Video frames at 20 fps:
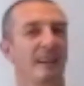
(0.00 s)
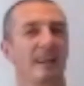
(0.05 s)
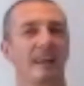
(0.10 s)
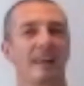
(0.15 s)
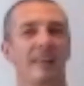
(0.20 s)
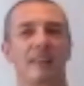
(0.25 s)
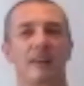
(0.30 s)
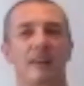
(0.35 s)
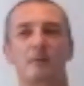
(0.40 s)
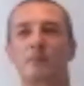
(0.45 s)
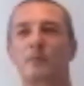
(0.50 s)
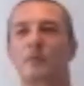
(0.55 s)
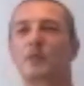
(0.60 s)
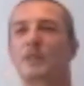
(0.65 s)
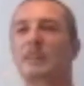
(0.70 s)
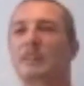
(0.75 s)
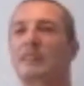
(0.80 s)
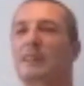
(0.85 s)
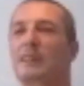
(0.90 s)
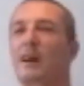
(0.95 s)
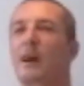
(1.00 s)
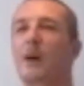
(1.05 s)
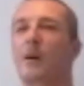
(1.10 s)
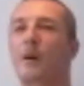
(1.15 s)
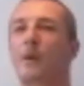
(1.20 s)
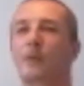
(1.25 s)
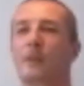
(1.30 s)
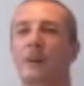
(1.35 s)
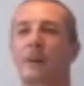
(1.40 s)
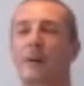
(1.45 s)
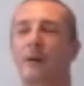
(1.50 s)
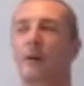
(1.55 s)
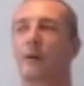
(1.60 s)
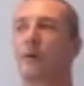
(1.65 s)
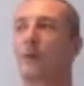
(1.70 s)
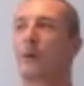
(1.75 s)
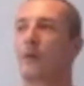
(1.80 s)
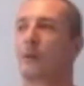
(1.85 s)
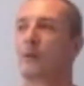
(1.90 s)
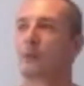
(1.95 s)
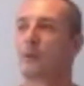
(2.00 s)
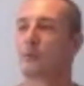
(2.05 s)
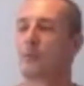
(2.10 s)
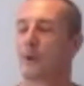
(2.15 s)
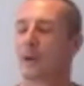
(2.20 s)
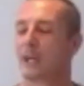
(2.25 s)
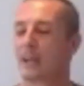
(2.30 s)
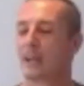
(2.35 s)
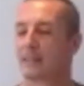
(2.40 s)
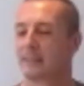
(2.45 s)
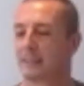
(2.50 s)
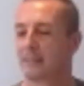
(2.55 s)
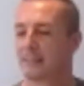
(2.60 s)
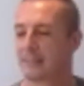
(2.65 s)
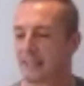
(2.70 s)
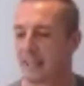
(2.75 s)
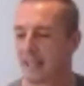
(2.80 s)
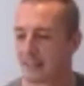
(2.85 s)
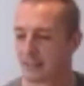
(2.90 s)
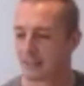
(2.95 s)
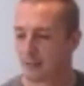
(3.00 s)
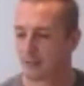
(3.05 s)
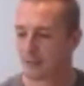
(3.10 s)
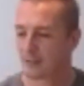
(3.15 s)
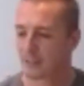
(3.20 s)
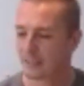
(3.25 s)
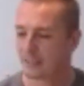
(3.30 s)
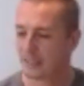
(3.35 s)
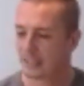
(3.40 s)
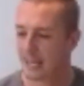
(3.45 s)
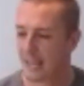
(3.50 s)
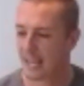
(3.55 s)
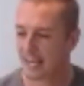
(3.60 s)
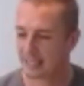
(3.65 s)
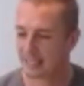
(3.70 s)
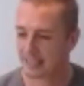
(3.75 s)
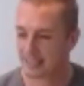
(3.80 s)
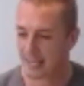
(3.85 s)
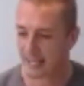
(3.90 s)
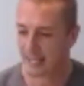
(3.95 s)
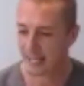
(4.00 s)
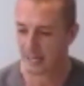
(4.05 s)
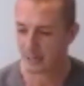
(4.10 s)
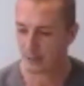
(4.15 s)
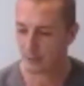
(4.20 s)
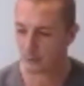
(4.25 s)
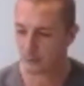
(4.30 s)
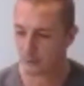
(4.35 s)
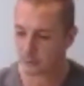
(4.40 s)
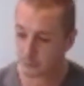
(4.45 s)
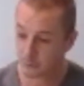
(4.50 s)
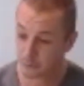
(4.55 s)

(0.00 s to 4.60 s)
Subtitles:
and then breathe out all the way till the end of the exhales,